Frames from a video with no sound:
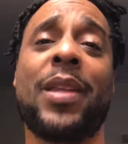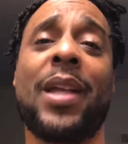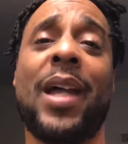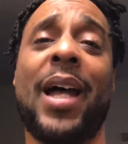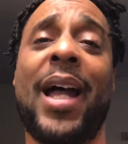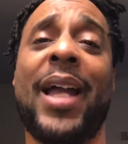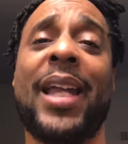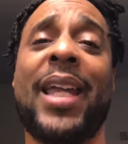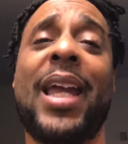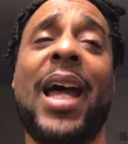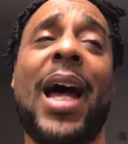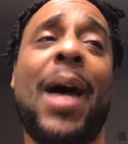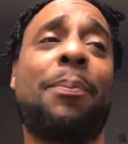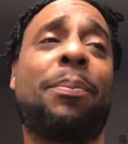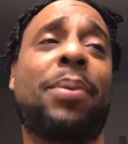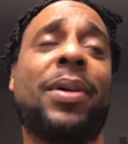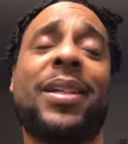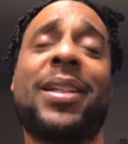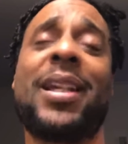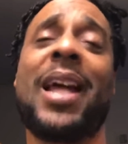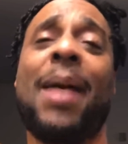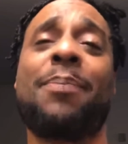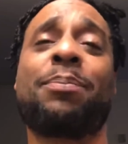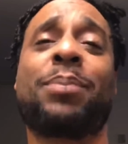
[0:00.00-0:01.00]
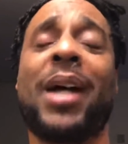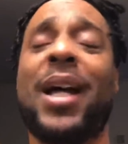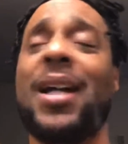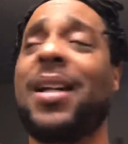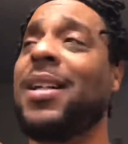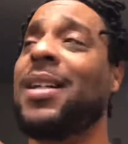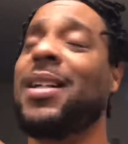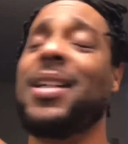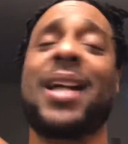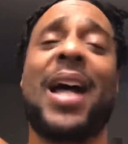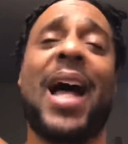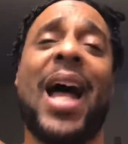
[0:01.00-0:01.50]
I
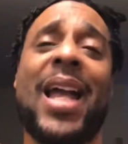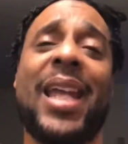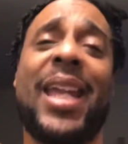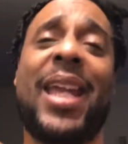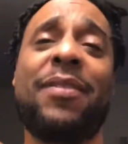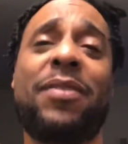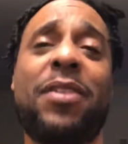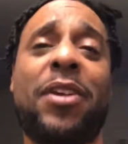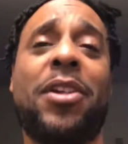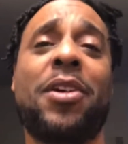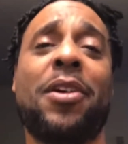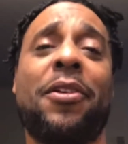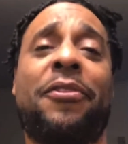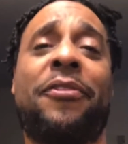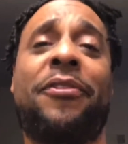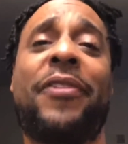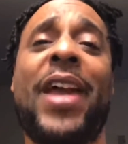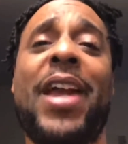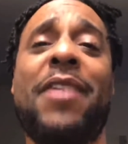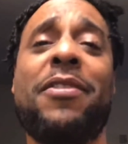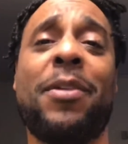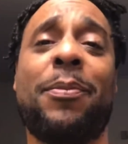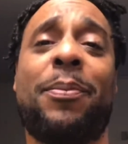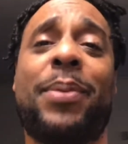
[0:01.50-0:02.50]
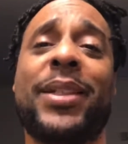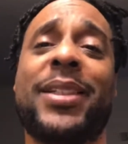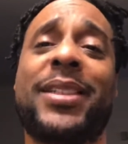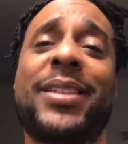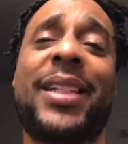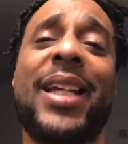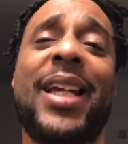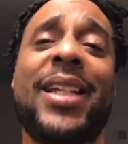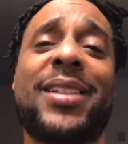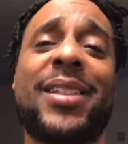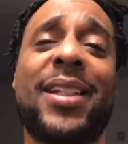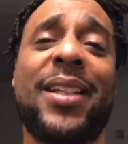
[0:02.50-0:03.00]
give you your favorite
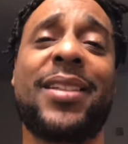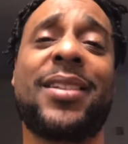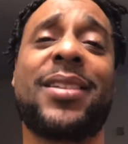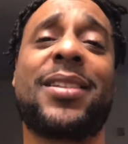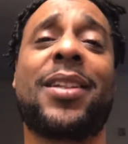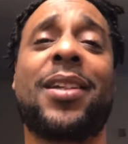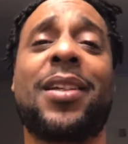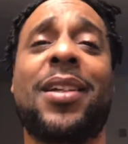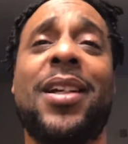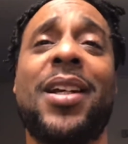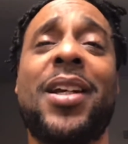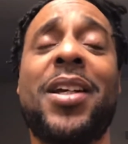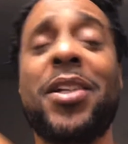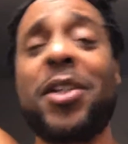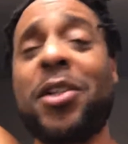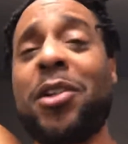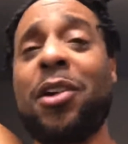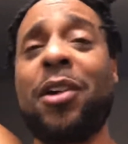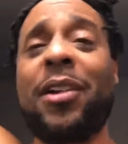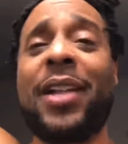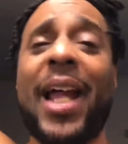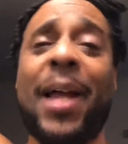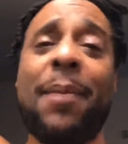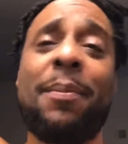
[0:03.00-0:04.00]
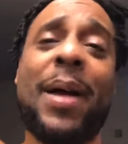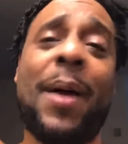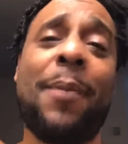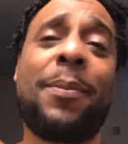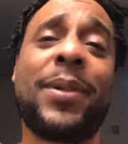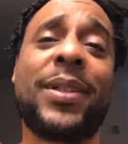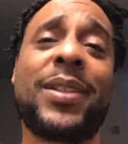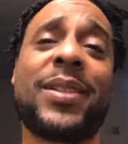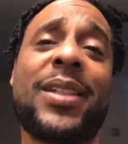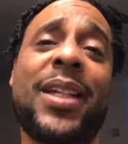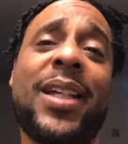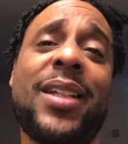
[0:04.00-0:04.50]
positions. You don't like my
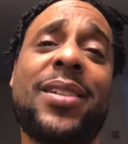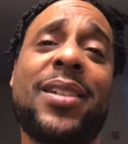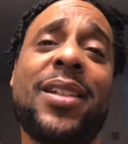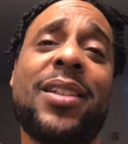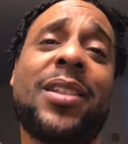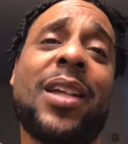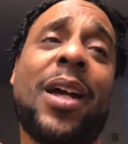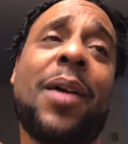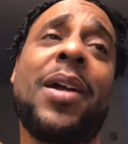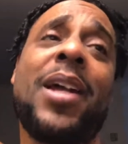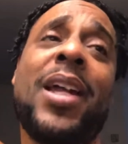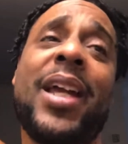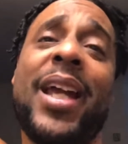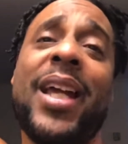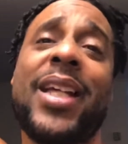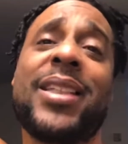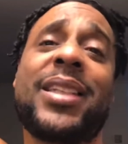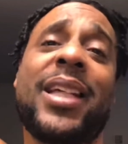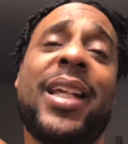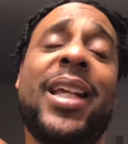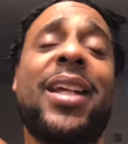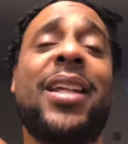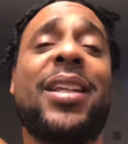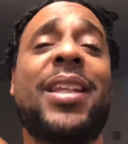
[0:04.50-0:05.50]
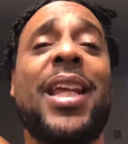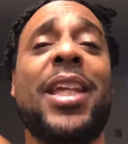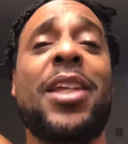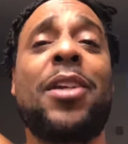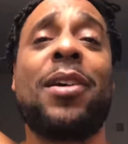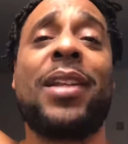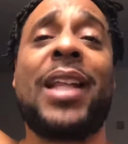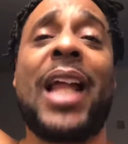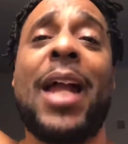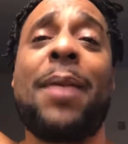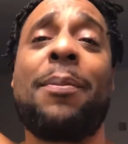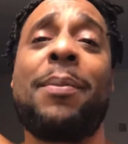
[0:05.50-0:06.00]
positions? Is there anything you like